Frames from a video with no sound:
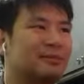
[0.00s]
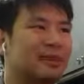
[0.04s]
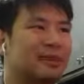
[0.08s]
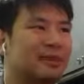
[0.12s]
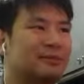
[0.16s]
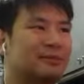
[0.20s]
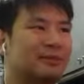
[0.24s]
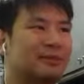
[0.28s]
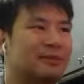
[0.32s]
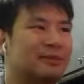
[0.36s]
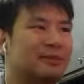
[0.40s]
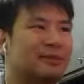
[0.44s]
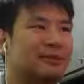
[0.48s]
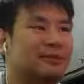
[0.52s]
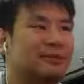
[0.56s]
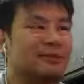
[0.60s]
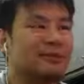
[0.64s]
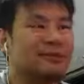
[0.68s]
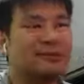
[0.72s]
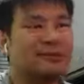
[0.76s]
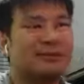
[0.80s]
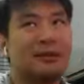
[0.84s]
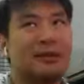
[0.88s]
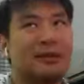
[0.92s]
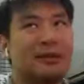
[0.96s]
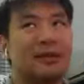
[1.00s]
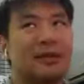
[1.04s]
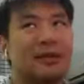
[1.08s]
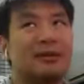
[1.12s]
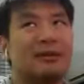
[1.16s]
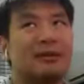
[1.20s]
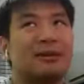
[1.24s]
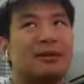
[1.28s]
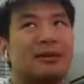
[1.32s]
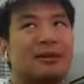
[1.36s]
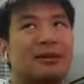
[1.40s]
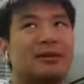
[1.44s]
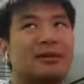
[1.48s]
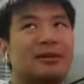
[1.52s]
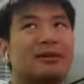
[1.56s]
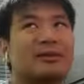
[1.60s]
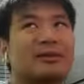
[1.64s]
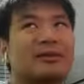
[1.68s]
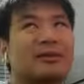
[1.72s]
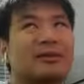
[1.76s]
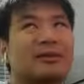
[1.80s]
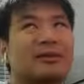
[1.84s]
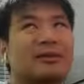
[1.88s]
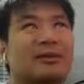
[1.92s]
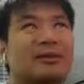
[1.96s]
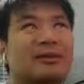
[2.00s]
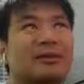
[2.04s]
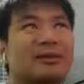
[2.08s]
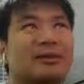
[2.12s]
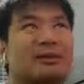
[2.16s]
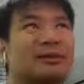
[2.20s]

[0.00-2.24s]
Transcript: able to sort